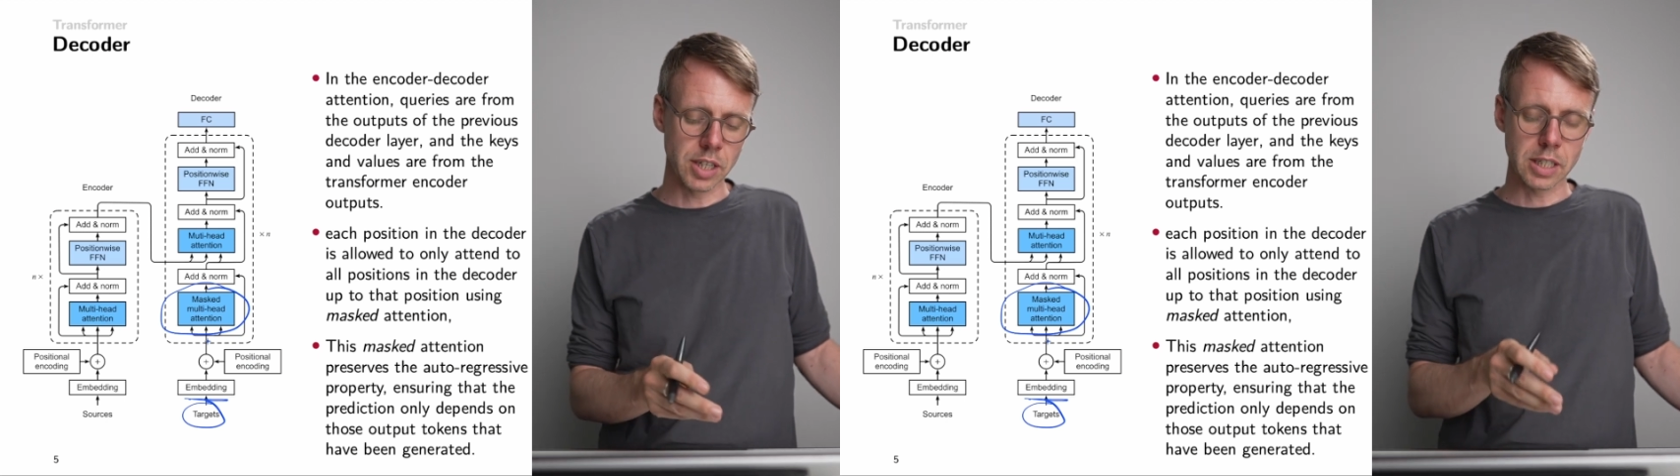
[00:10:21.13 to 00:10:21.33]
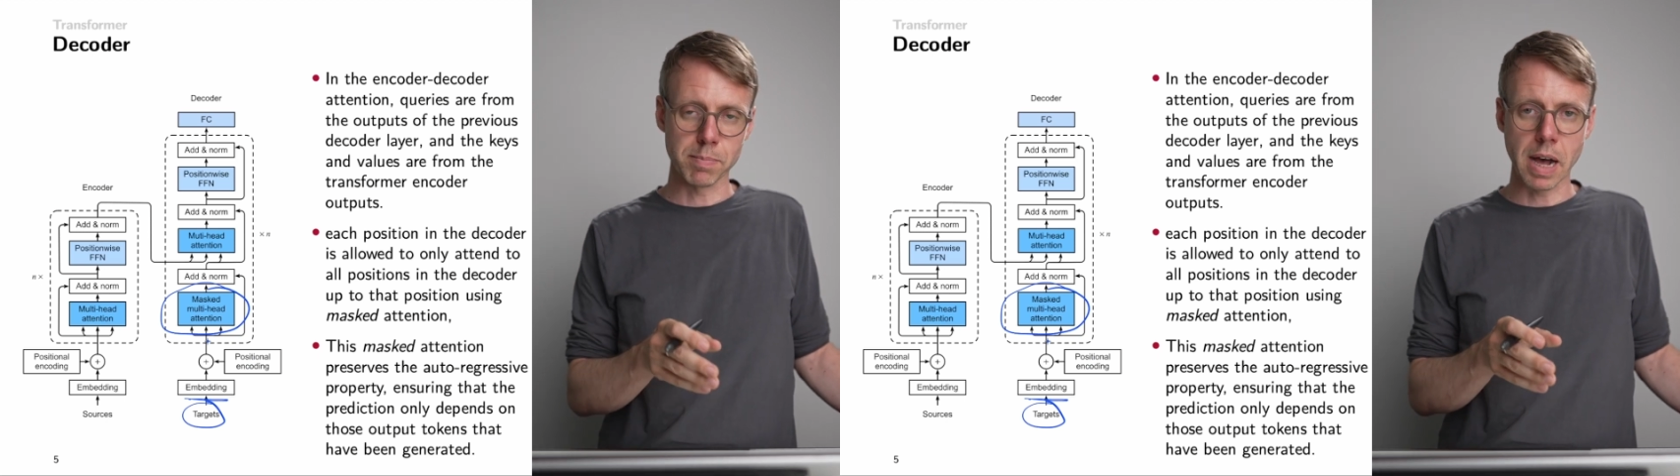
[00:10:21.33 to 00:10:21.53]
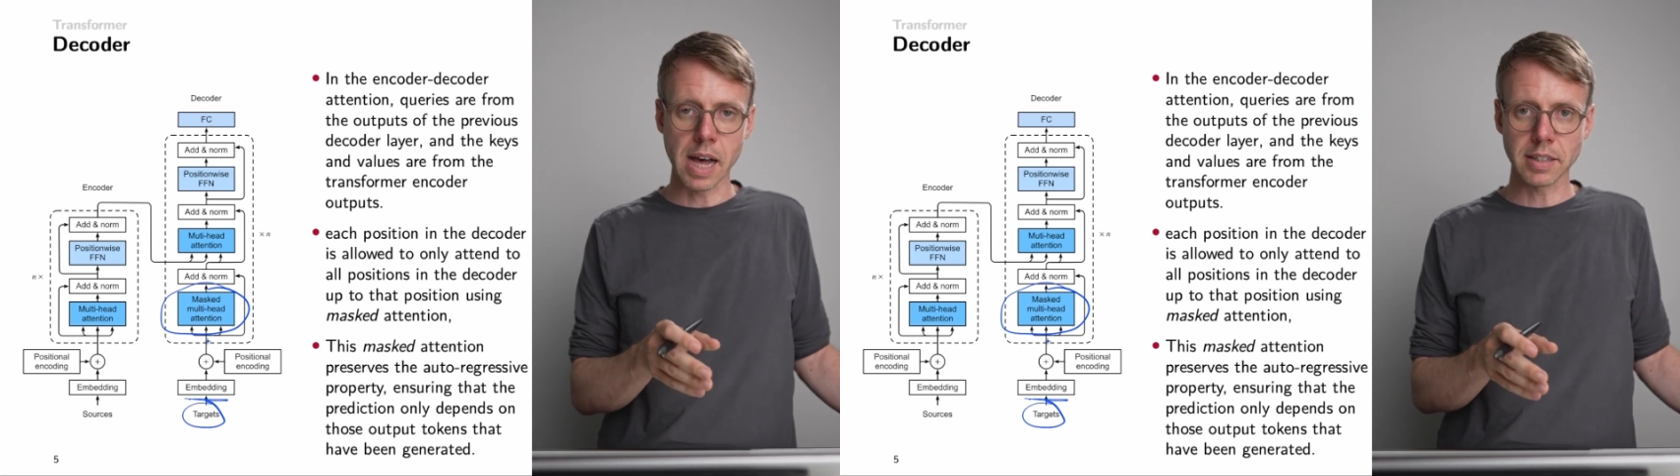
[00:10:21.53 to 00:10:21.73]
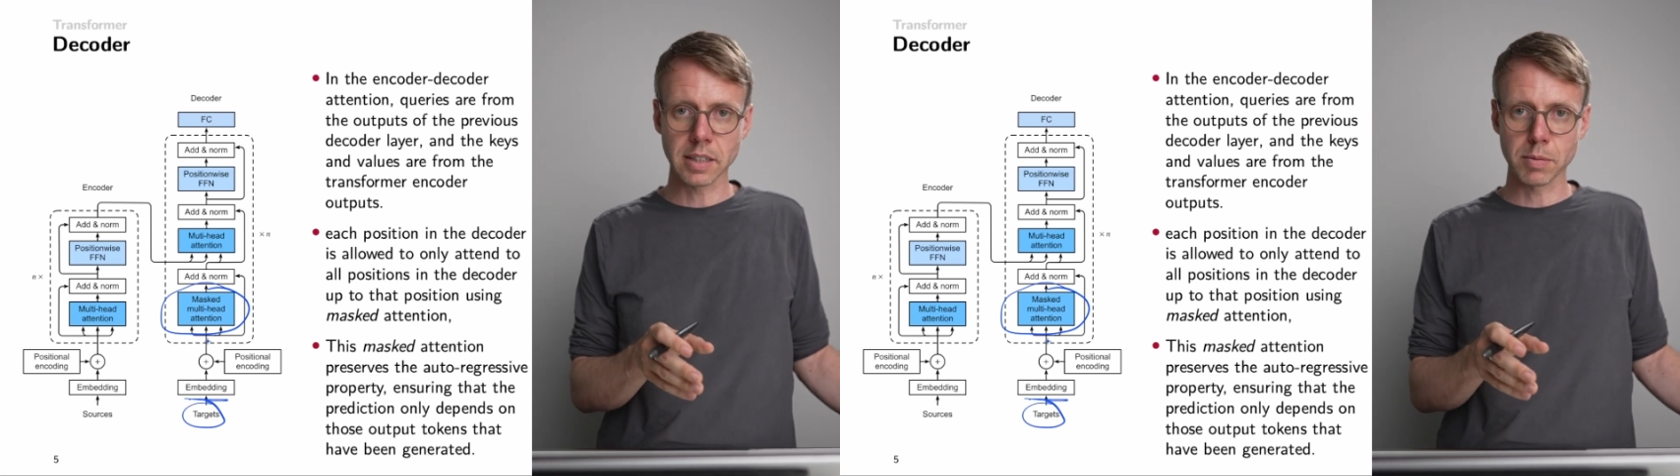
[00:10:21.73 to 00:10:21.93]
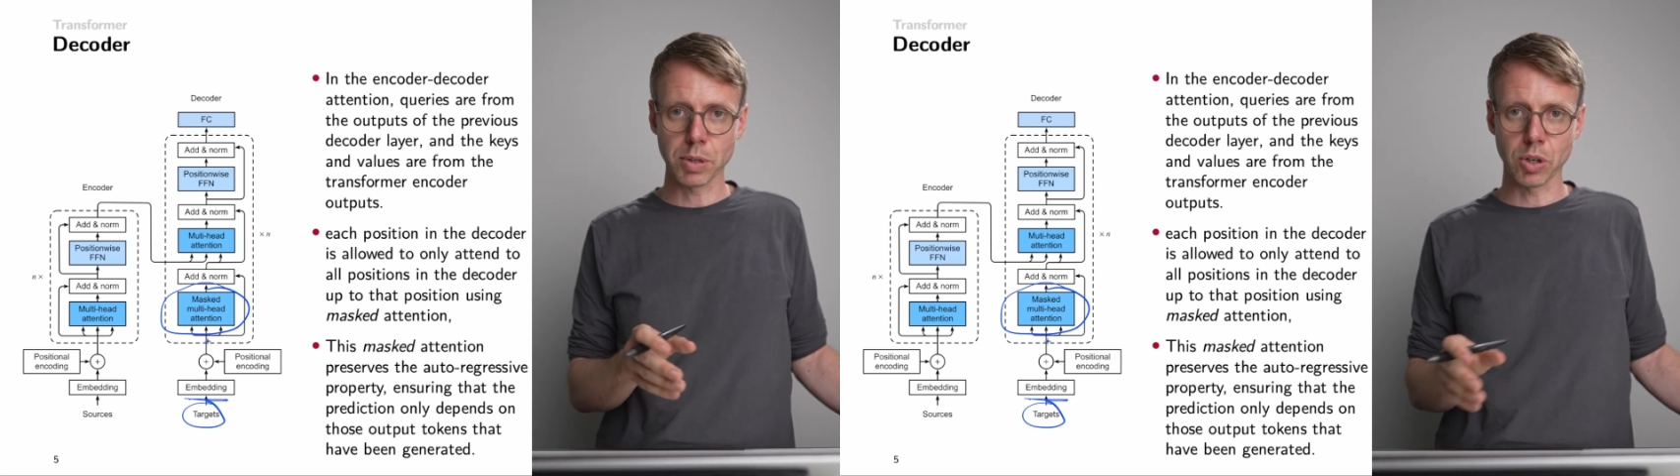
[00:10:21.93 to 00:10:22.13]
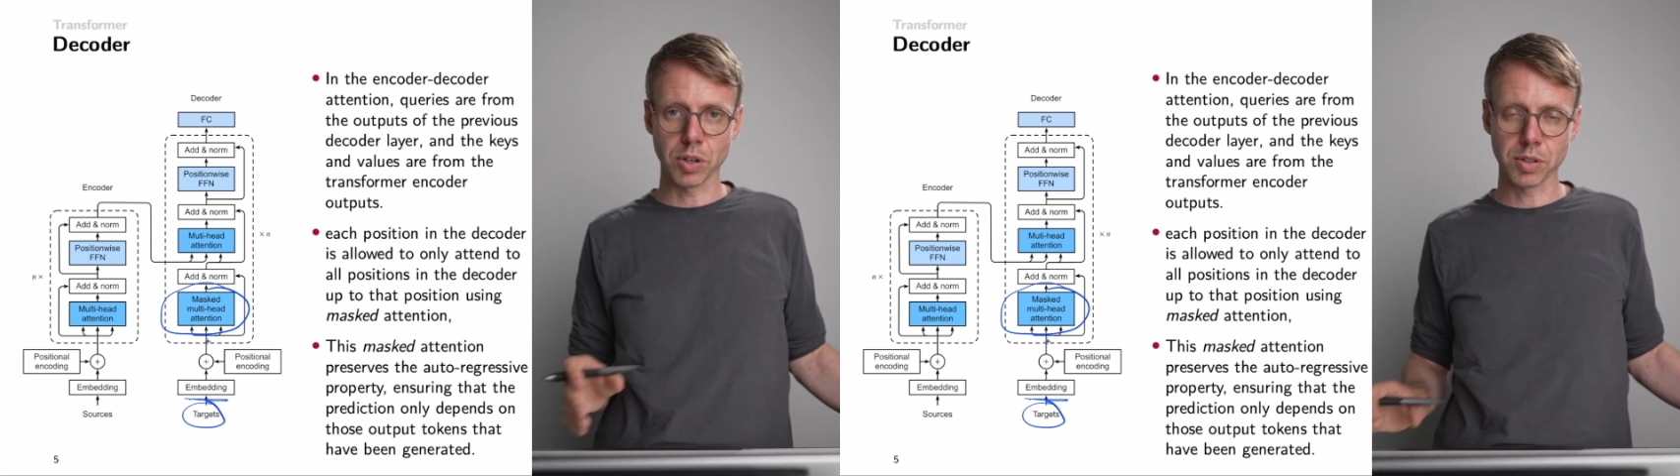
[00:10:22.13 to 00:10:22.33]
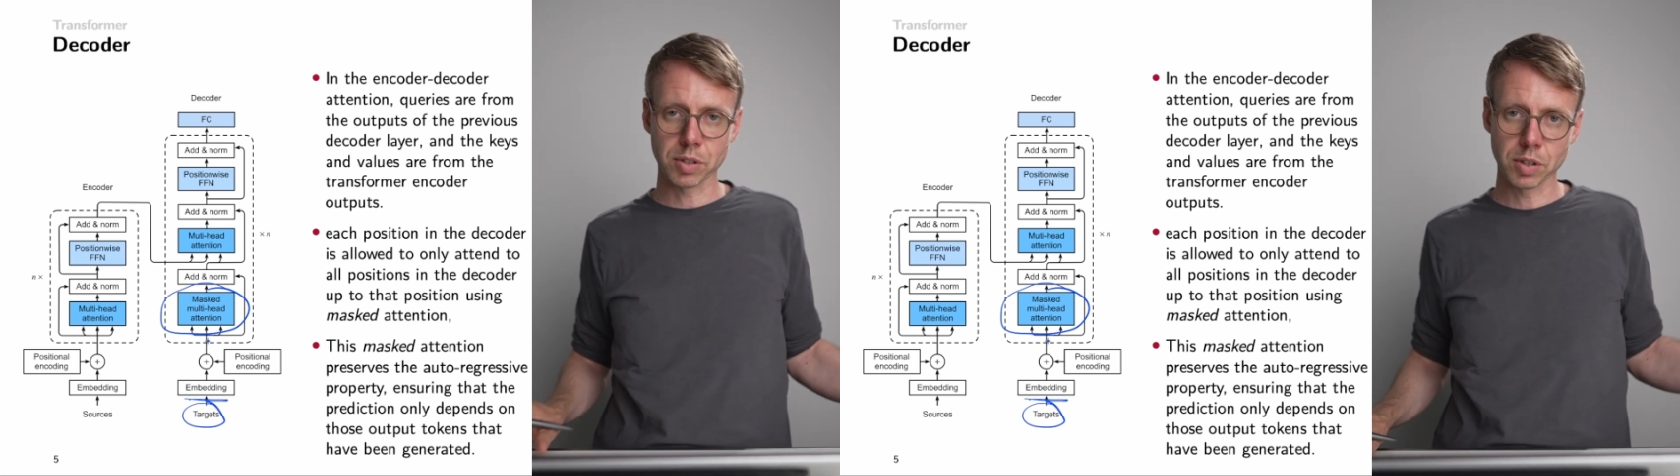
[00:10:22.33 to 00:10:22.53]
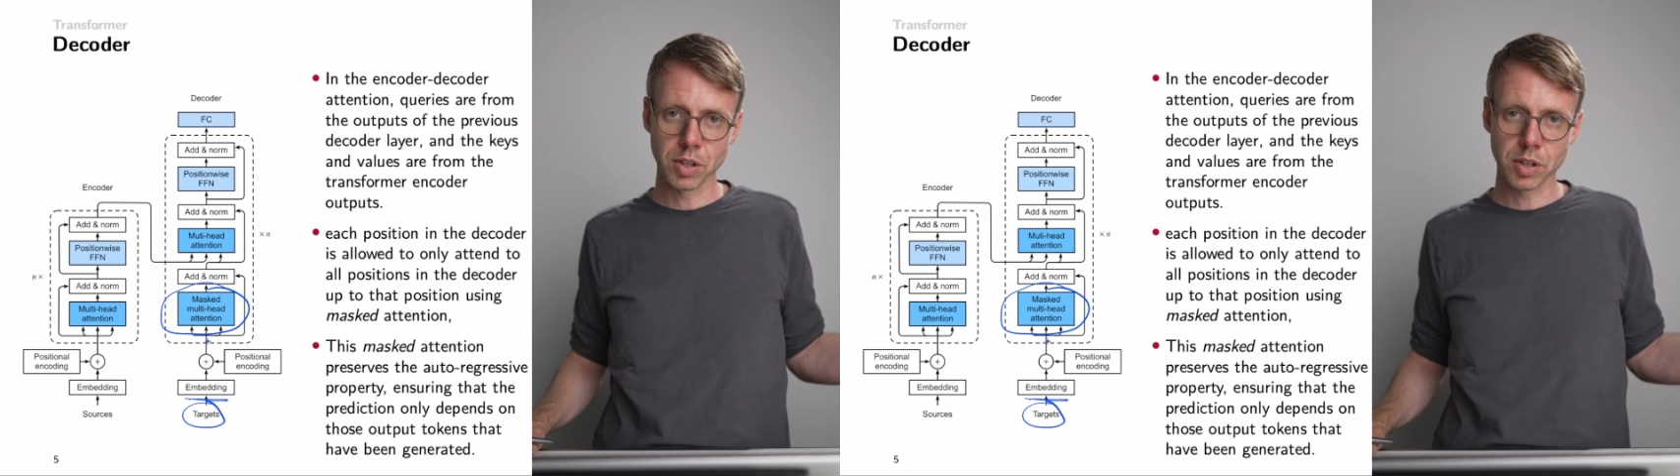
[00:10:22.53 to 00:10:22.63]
It's masked because